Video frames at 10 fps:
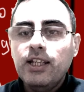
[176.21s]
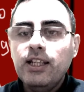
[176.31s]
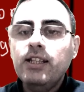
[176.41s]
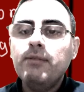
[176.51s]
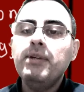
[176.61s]

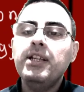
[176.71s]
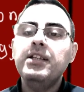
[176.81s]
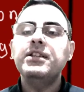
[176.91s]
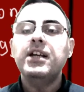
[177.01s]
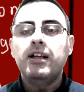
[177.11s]
It
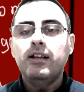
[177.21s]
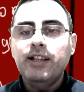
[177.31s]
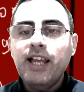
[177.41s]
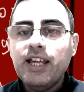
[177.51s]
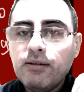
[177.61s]
means
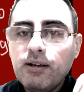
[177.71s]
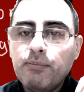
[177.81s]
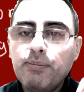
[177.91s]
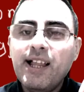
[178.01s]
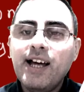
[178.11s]
less
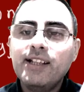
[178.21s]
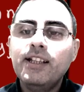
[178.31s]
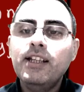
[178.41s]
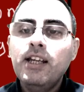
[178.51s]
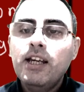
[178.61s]
blood
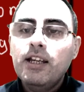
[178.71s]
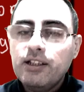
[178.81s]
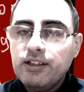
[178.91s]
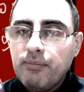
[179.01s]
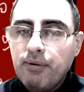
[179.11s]

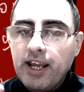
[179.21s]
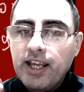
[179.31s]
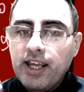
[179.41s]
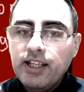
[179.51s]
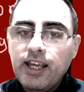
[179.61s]
in the
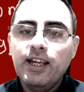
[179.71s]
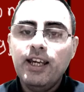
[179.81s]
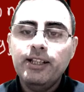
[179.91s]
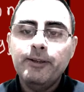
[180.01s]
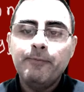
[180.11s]
brain
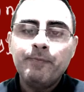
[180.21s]
again.